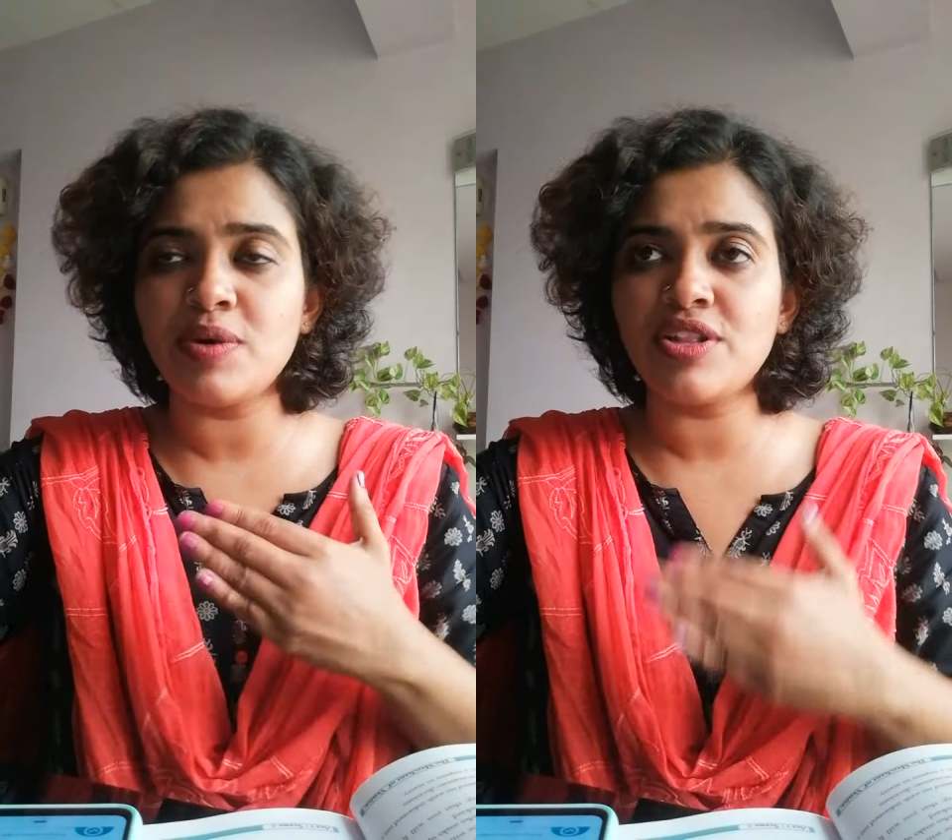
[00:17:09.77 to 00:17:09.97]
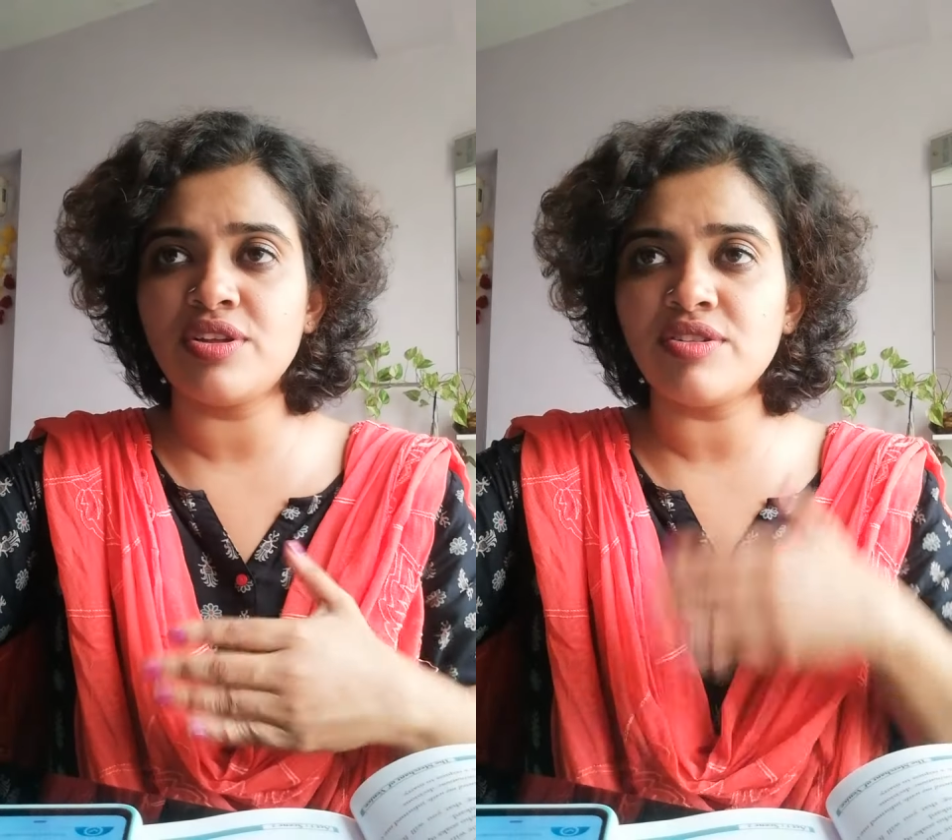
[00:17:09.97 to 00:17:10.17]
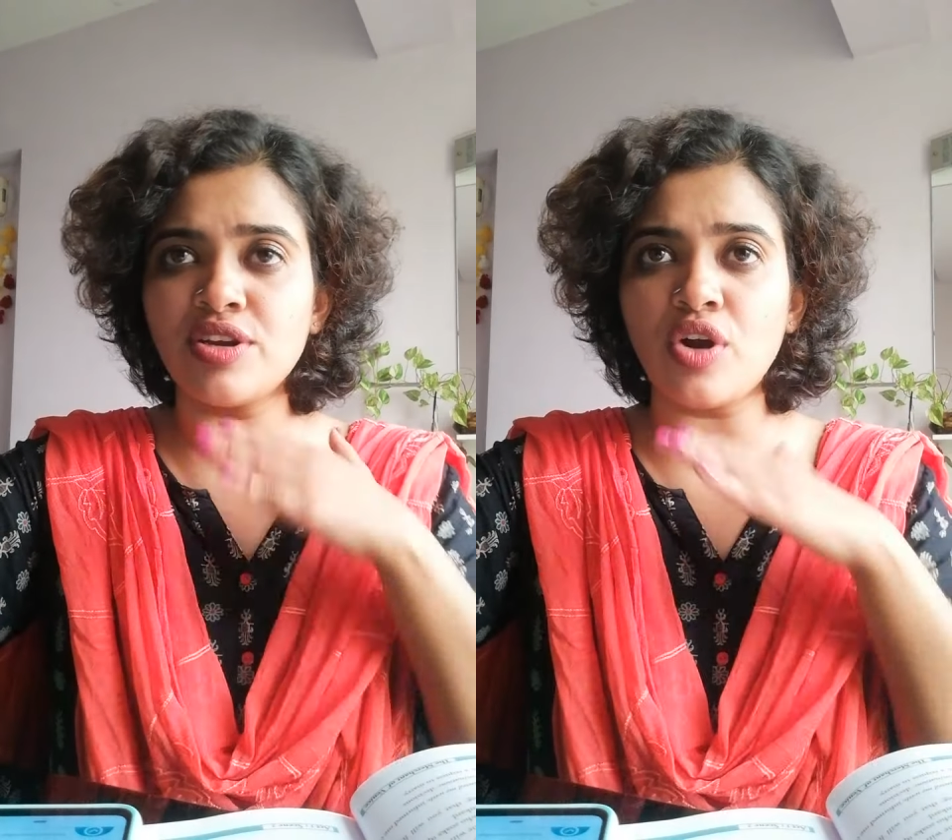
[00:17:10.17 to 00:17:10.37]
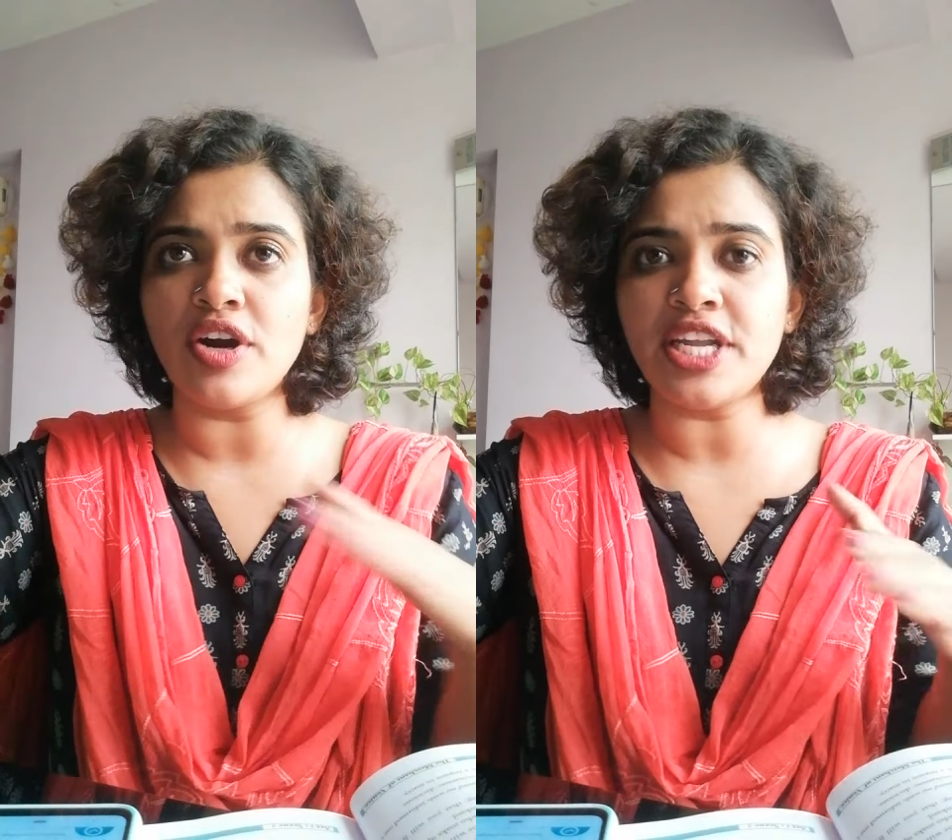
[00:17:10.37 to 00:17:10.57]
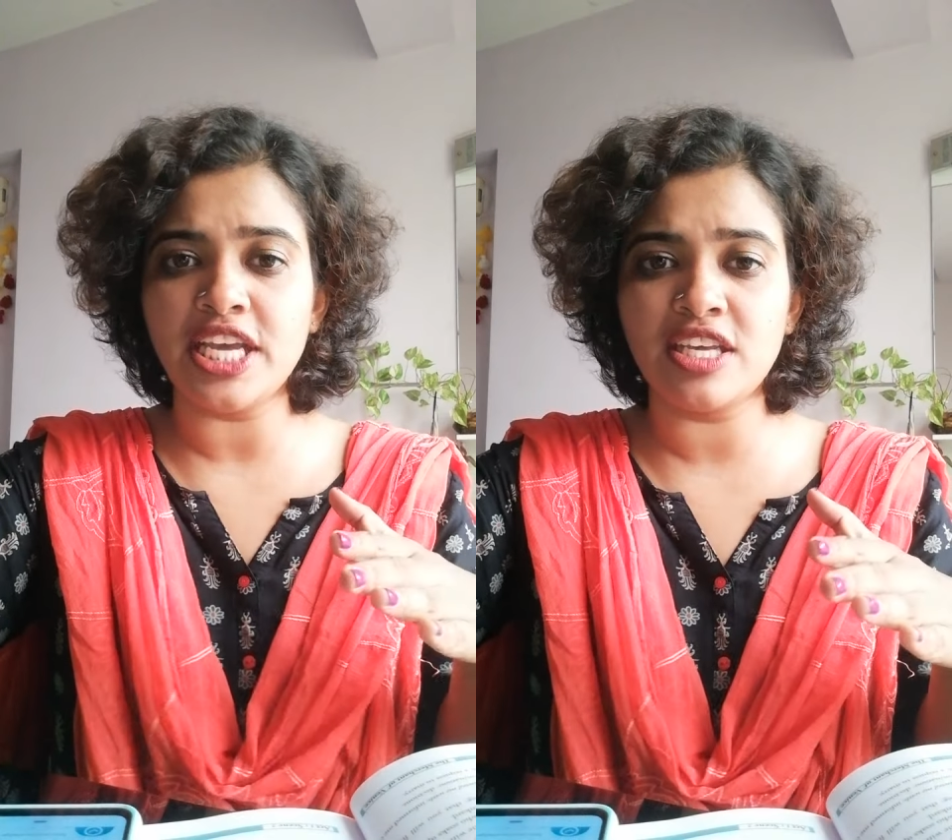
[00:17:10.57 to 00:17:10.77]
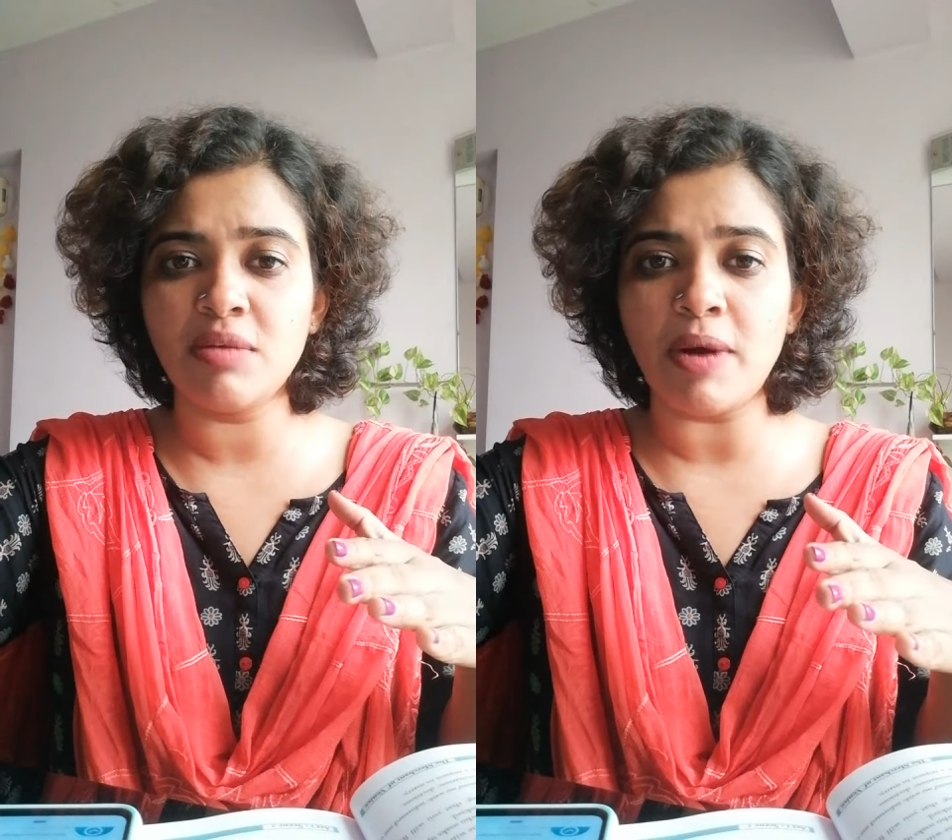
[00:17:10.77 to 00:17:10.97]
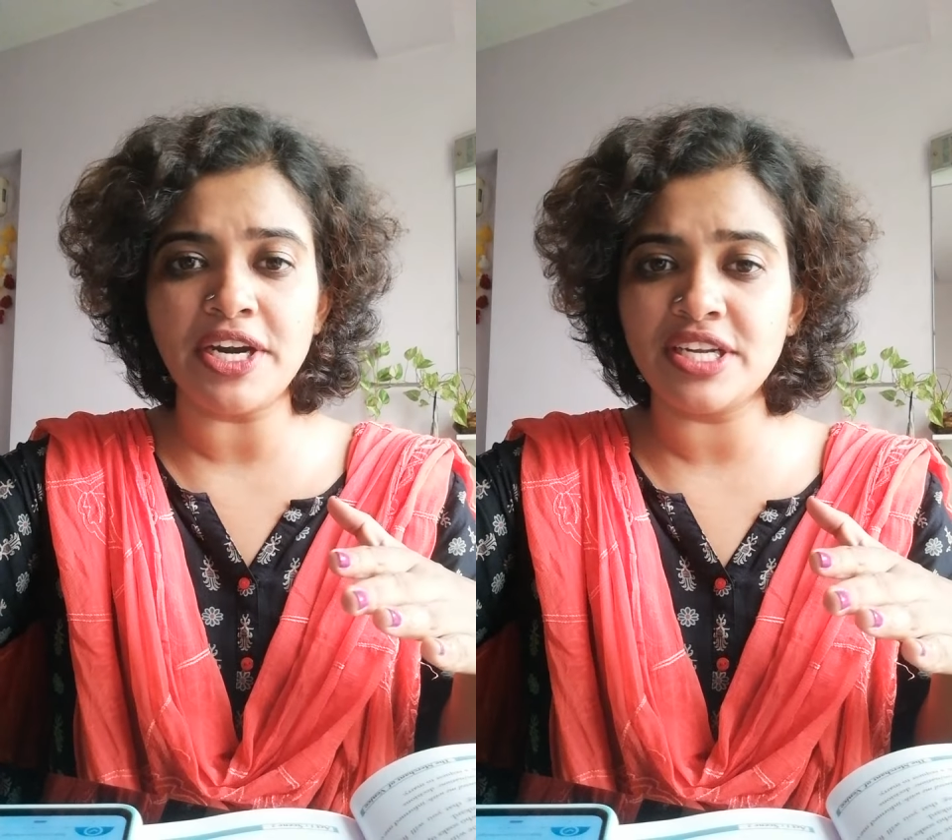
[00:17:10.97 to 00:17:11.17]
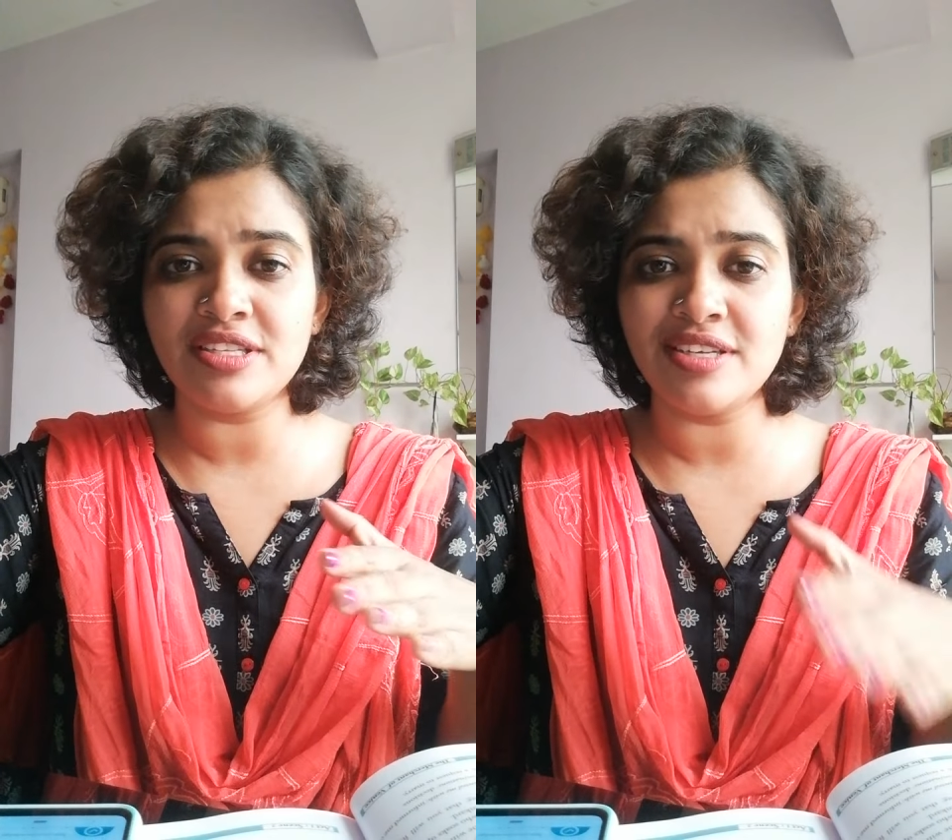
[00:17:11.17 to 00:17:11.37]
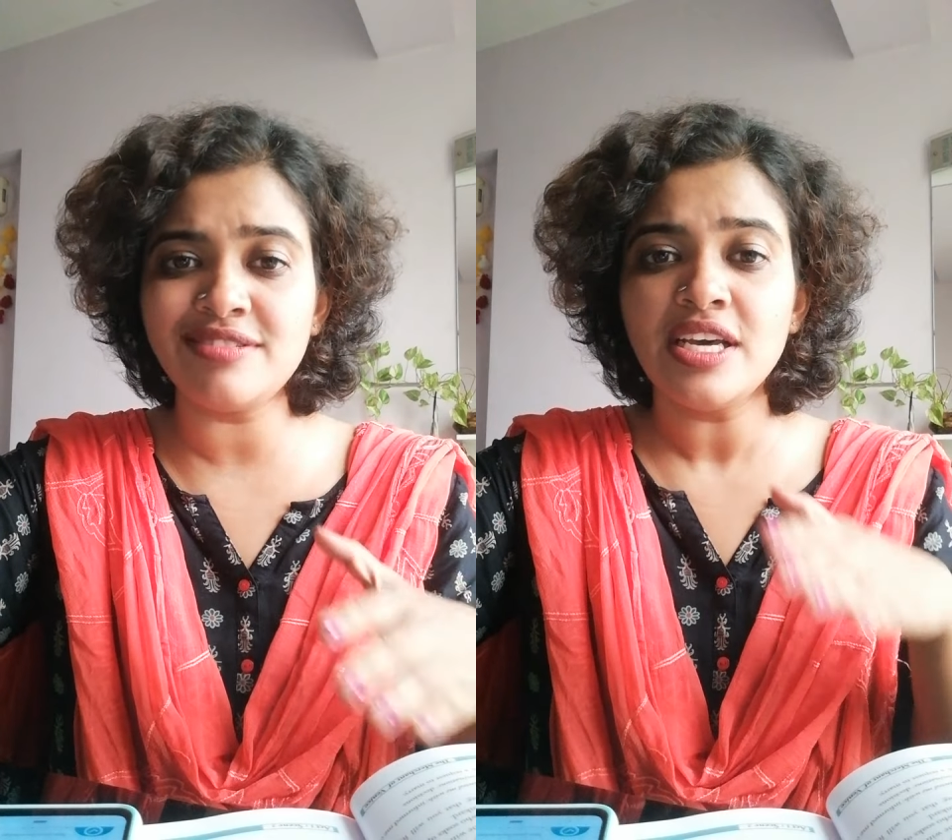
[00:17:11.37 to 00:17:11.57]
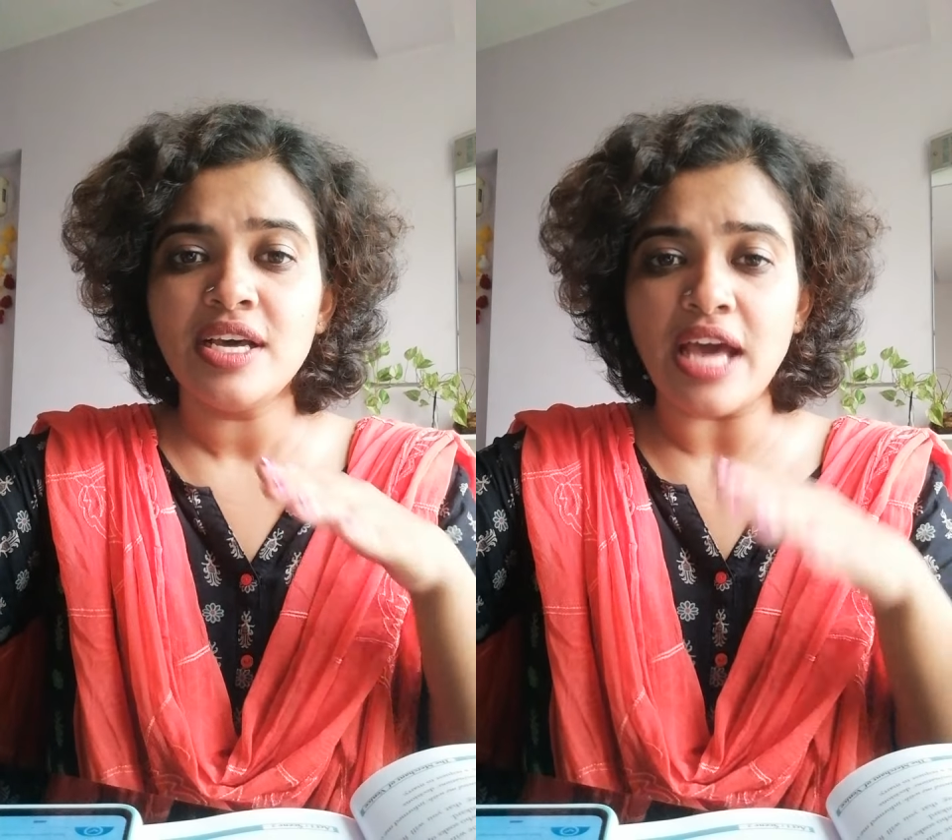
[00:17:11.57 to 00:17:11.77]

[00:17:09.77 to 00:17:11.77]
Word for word: persons are not taking part in this